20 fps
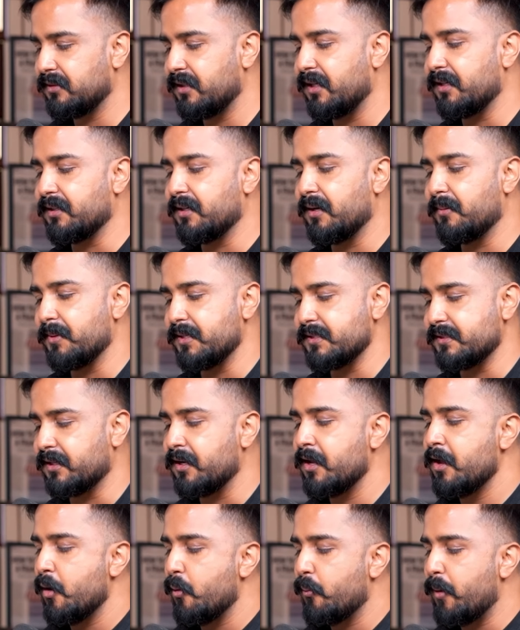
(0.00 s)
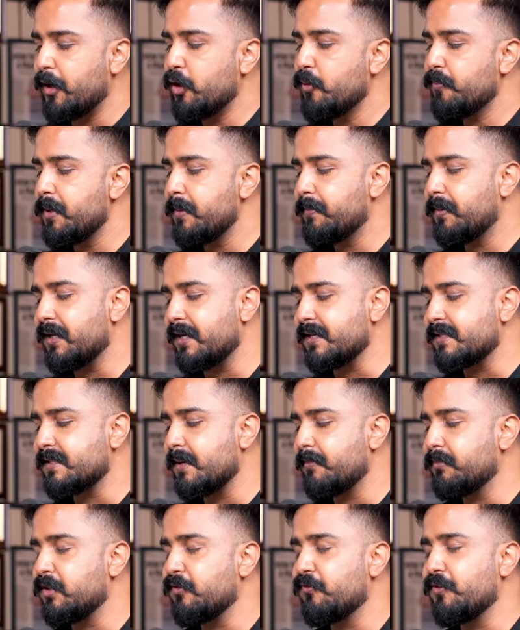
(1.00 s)
Right, amazing. Why do people
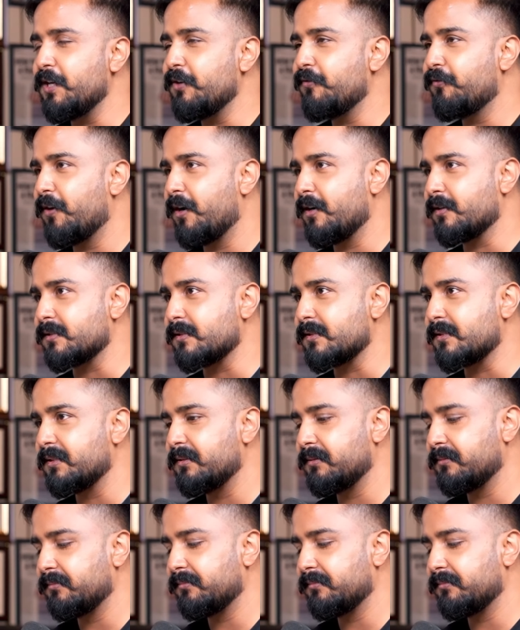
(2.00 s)
accept defeat fast?